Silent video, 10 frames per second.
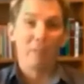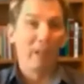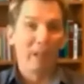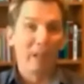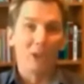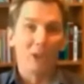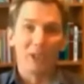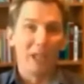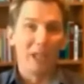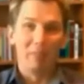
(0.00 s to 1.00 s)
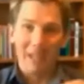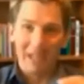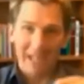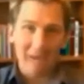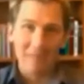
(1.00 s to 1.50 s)
penny auction company
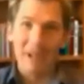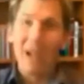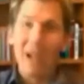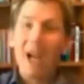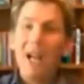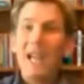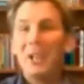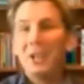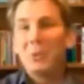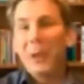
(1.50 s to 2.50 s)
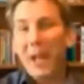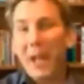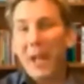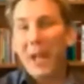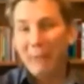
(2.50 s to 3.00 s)
that came down. Here's what I
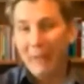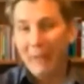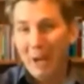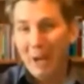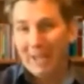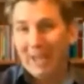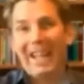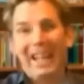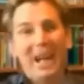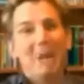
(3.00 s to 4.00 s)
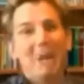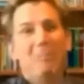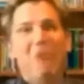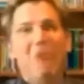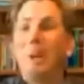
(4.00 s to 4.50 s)
found with that.
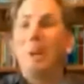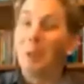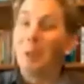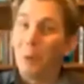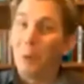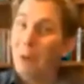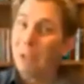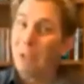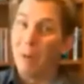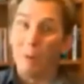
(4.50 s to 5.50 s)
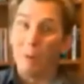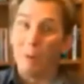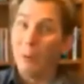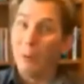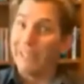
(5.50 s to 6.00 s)
Boy, people are wound up
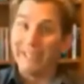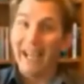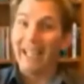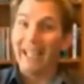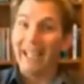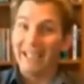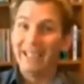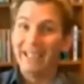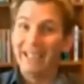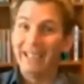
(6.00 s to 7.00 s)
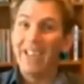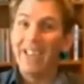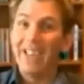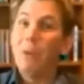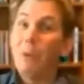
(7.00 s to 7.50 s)
really tight. I mean,
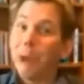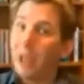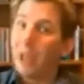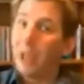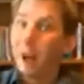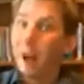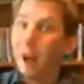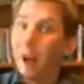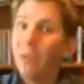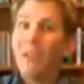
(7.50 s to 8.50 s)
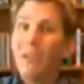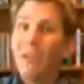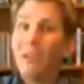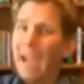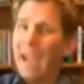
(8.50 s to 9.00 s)
they want to know that,
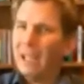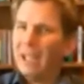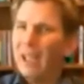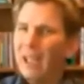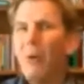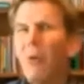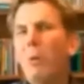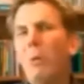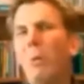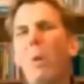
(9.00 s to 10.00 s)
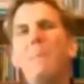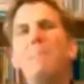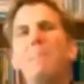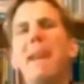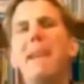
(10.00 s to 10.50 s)
hey,
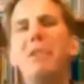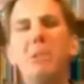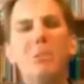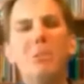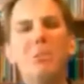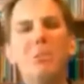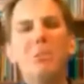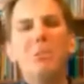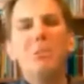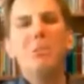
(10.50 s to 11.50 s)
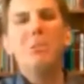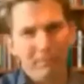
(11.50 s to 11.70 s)
what makes you different?